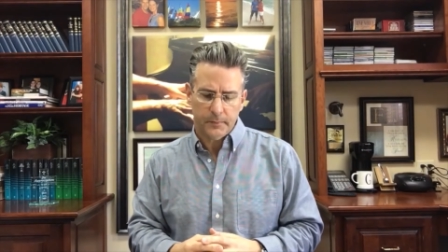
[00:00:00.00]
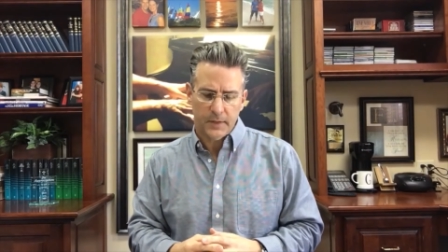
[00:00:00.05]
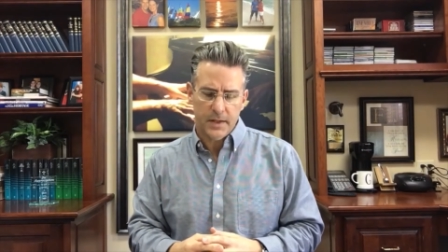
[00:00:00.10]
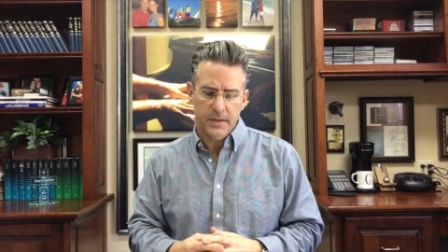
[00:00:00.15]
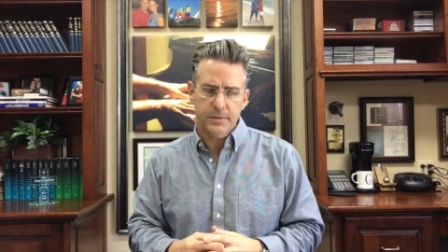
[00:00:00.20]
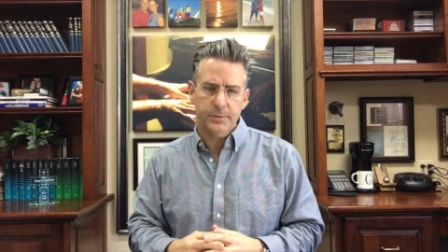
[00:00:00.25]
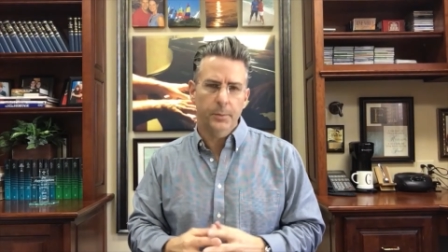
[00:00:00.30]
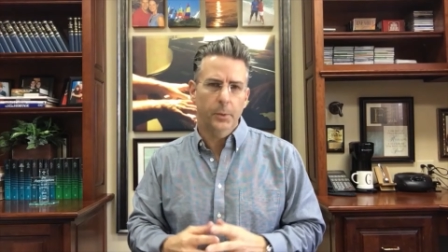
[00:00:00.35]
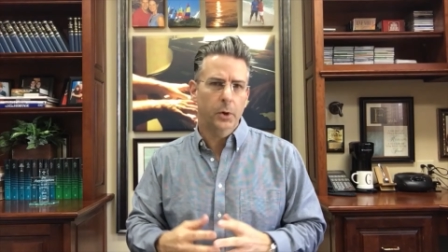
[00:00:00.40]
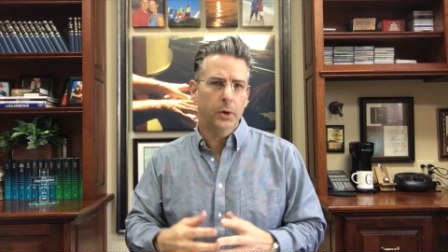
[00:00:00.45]

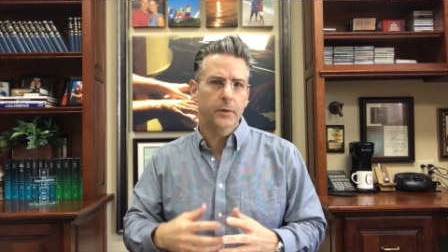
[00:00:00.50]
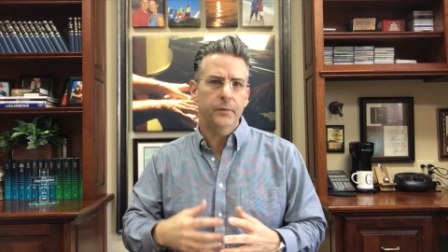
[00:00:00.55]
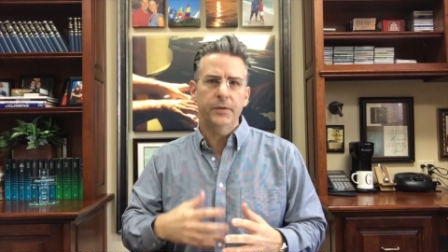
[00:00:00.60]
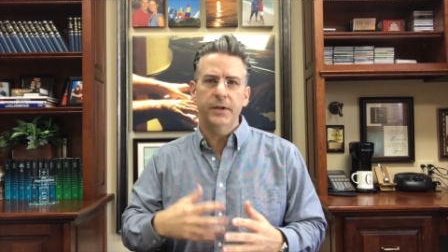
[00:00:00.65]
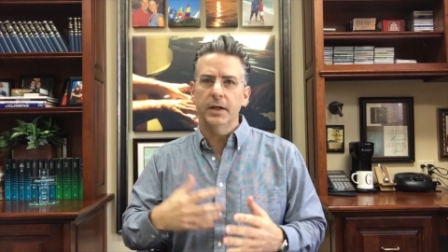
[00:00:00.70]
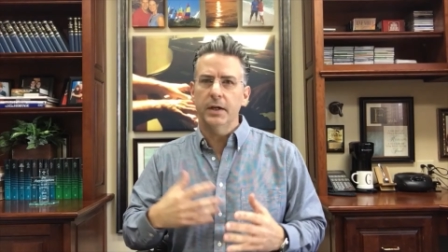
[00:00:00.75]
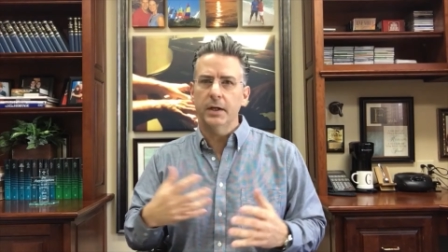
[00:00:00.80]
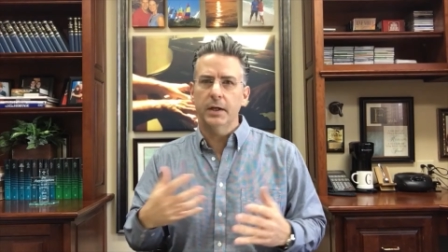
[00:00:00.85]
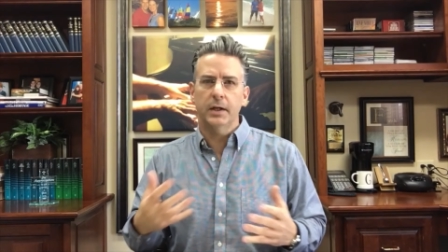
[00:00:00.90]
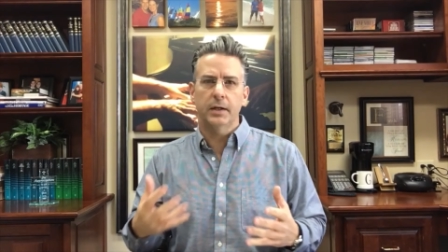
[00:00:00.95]
it's more of
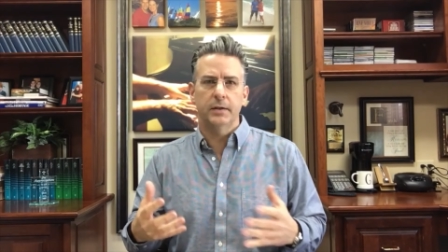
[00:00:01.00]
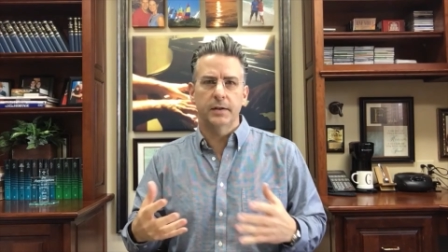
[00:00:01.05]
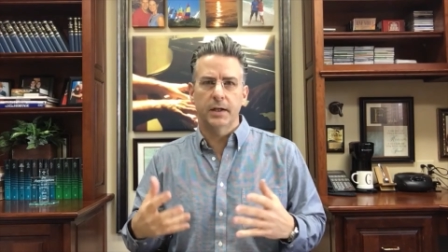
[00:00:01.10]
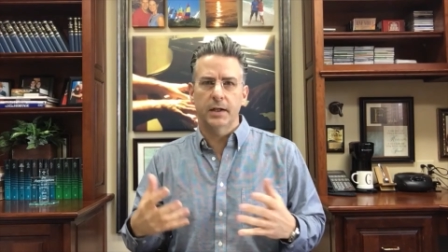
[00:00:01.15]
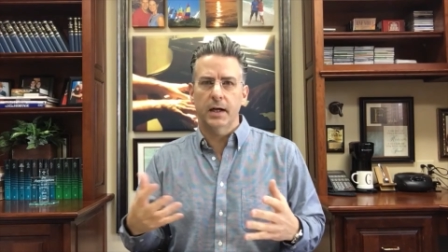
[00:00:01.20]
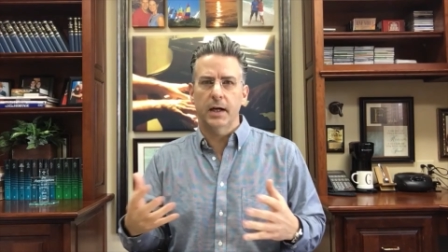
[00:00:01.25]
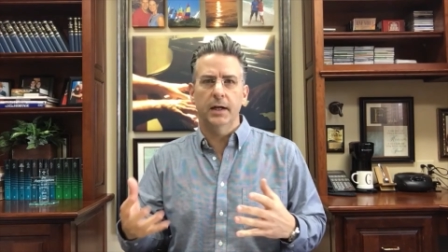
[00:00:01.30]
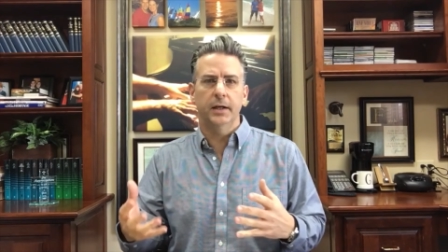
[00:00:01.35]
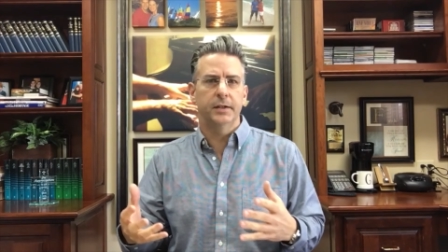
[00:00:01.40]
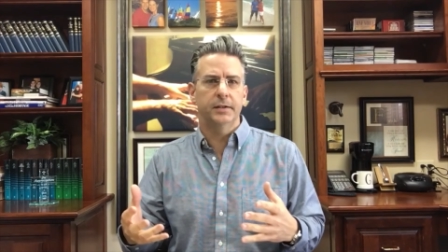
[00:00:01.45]
the, uh, the
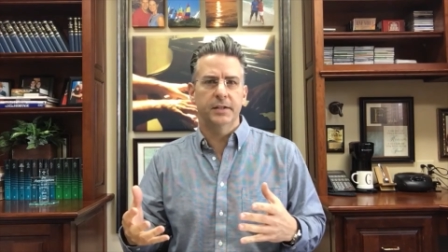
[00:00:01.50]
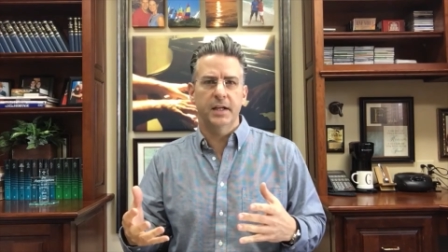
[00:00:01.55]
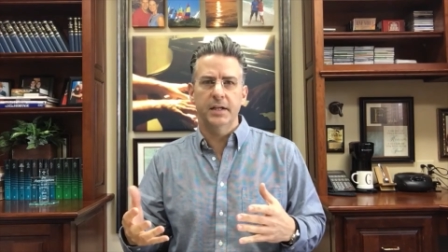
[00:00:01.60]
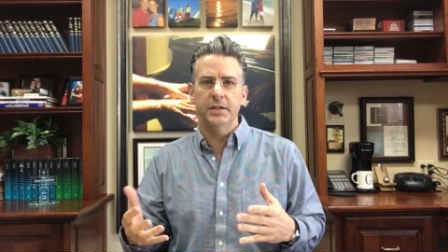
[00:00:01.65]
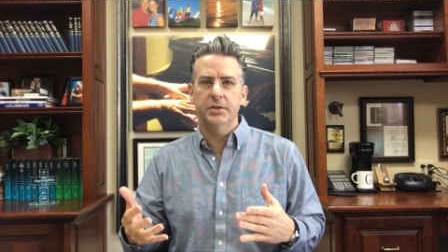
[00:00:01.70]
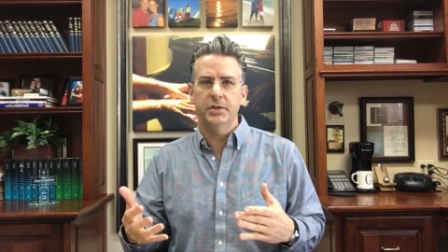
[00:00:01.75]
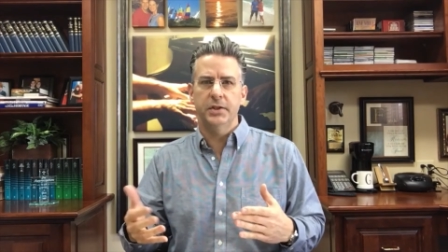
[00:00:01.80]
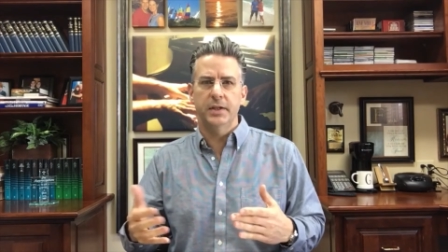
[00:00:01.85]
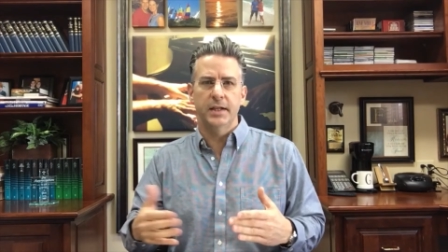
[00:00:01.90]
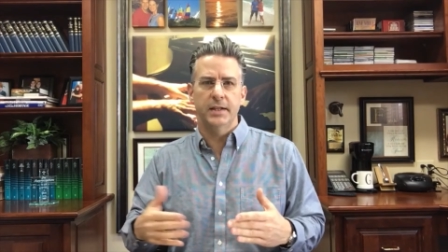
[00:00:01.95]

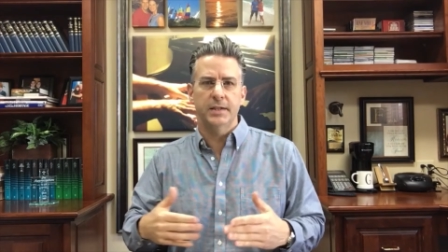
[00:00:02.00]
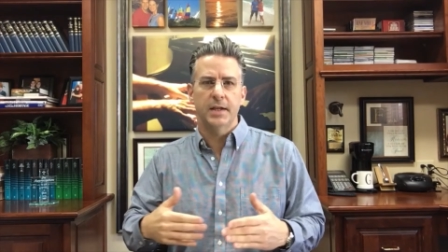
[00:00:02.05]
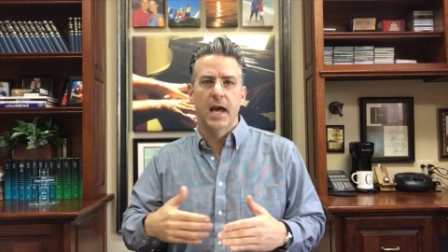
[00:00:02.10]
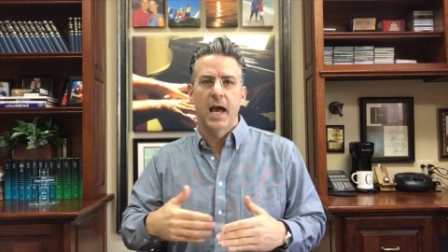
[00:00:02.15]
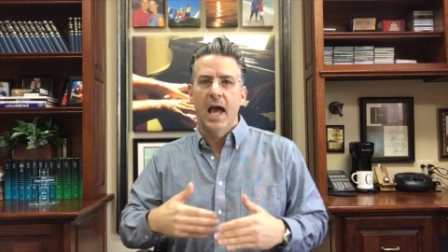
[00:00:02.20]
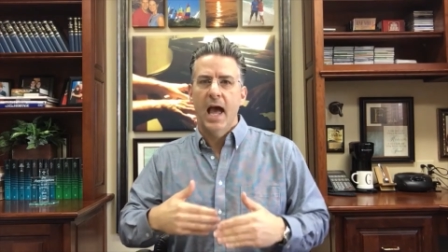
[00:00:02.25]
connotation that